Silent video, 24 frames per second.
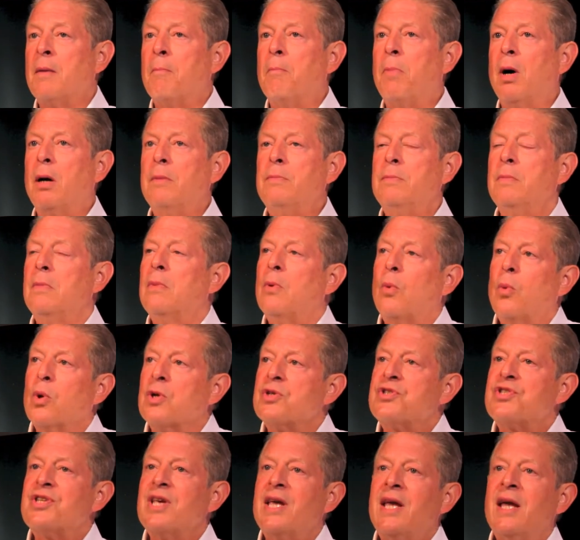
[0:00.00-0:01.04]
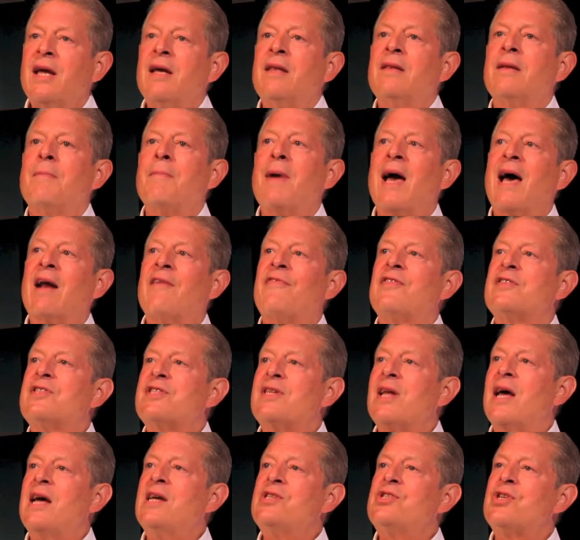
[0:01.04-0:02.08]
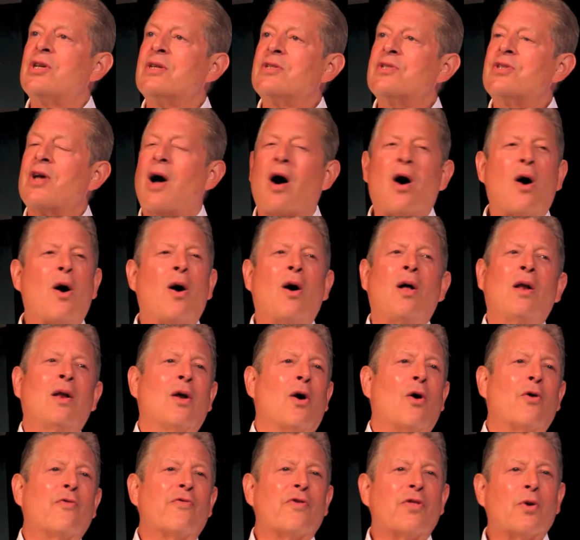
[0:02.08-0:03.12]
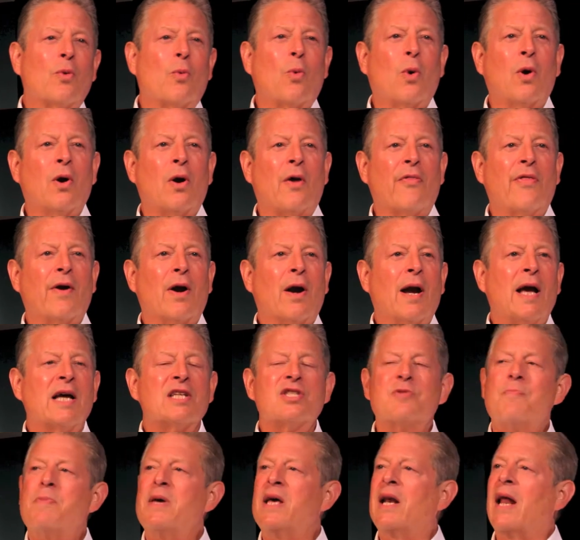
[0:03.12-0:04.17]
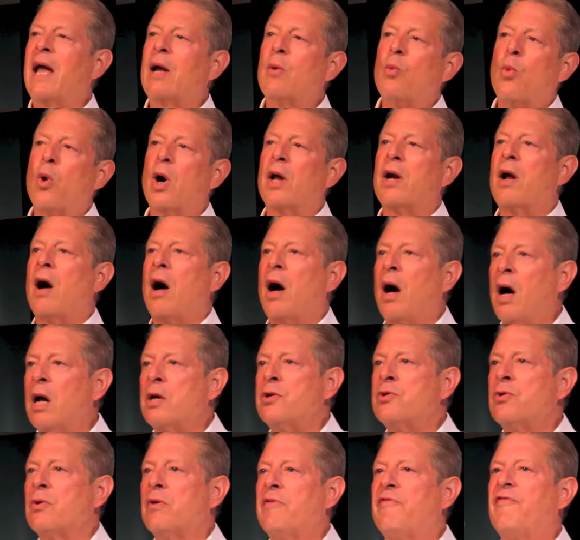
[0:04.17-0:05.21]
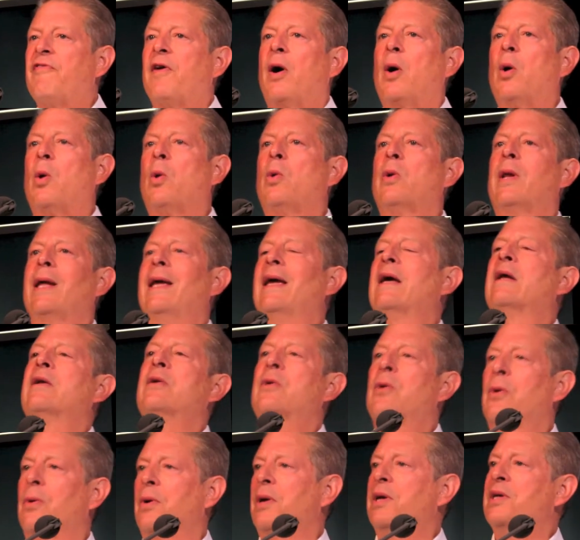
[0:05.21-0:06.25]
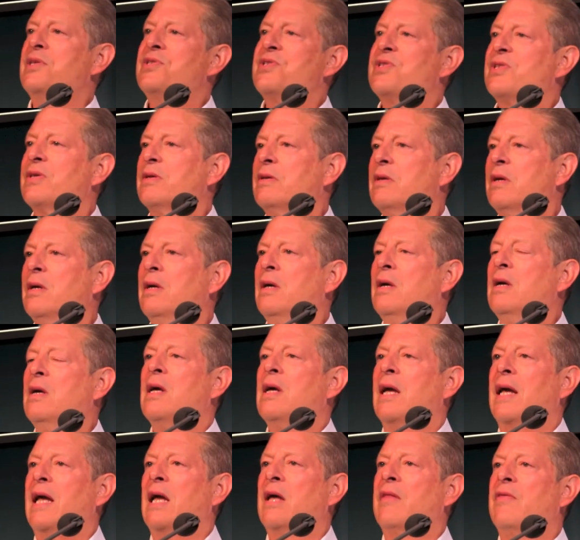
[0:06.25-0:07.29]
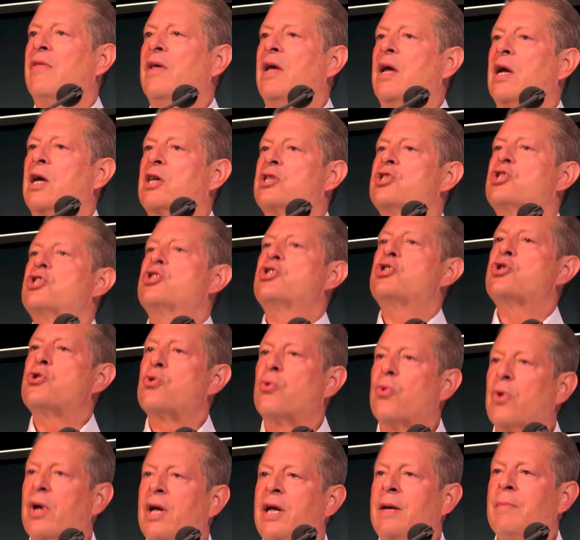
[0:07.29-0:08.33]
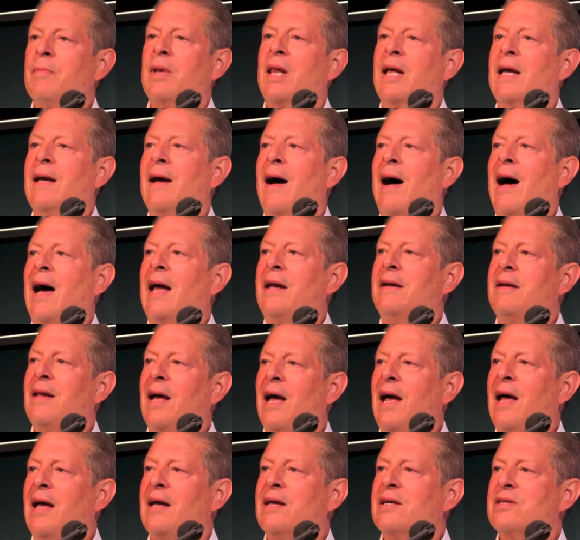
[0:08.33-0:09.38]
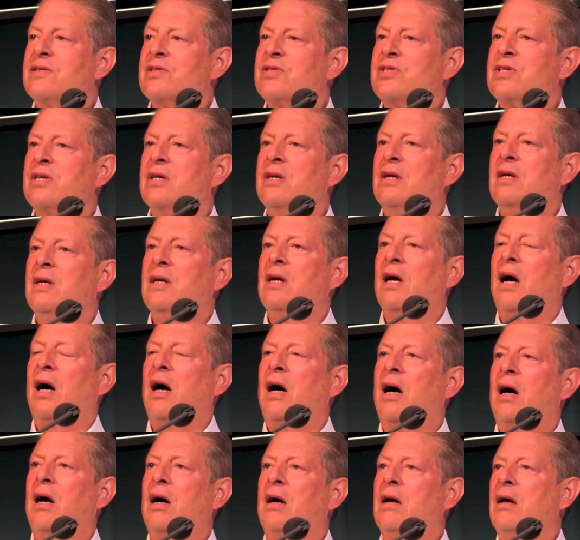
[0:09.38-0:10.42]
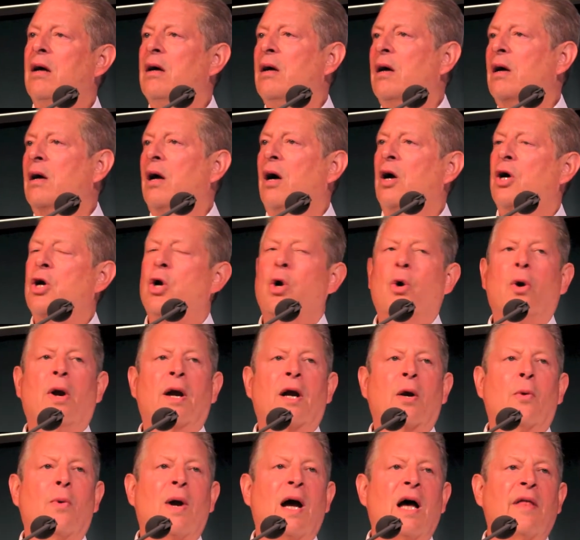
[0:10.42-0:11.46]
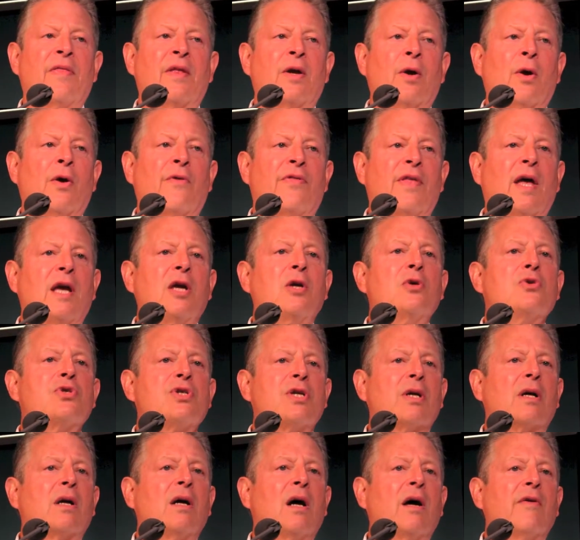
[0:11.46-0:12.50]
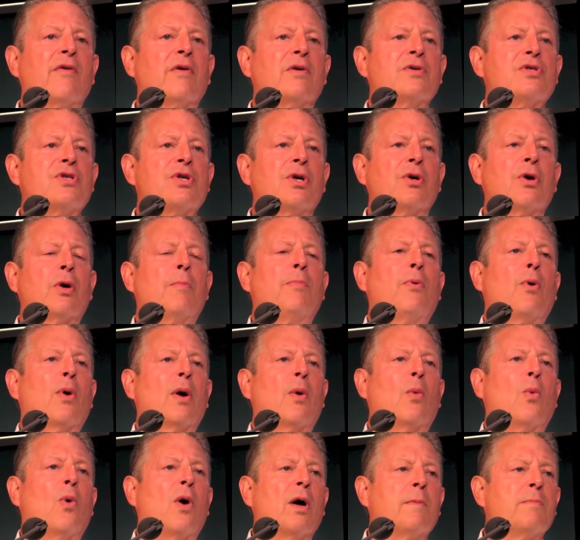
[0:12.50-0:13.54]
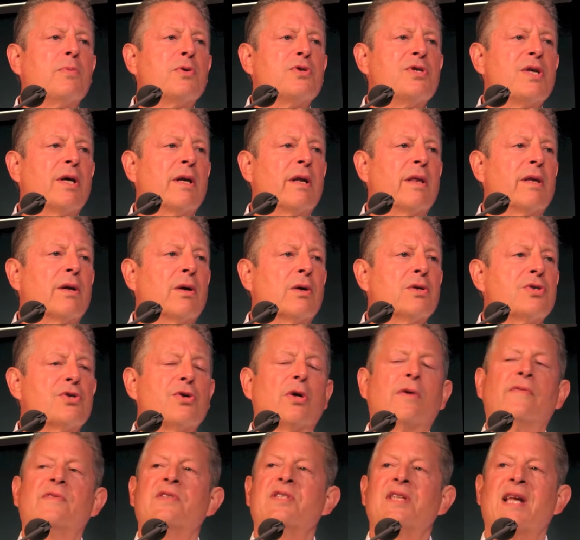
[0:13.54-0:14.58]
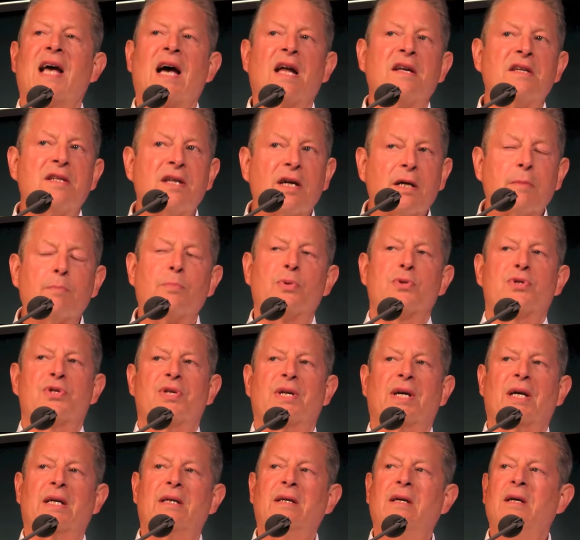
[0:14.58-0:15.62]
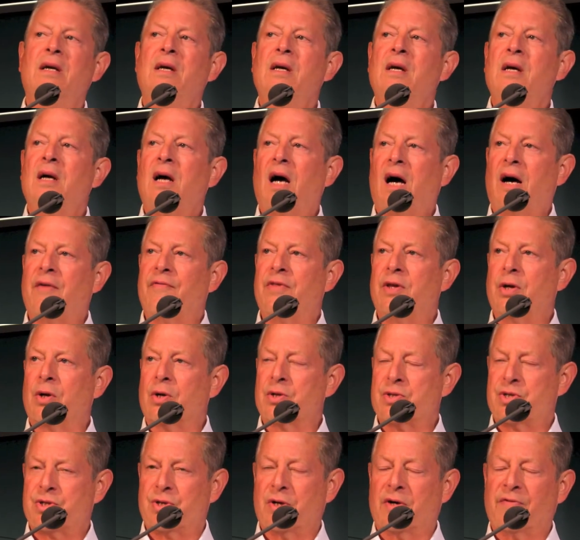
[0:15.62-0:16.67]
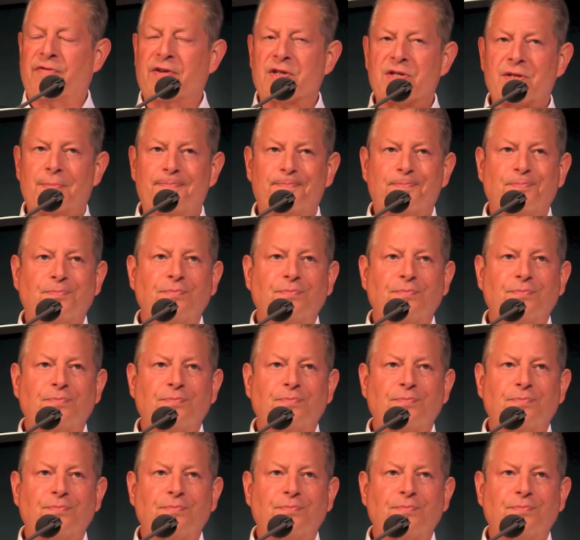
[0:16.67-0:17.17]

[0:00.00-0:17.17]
But we're seeing the manifestations all over the world. There has been a 100 fold increase in the extremely hot days uh, occurring around the Earth. They used to cover 0.1% of the Earth's surface, now 10% of the Earth's surface.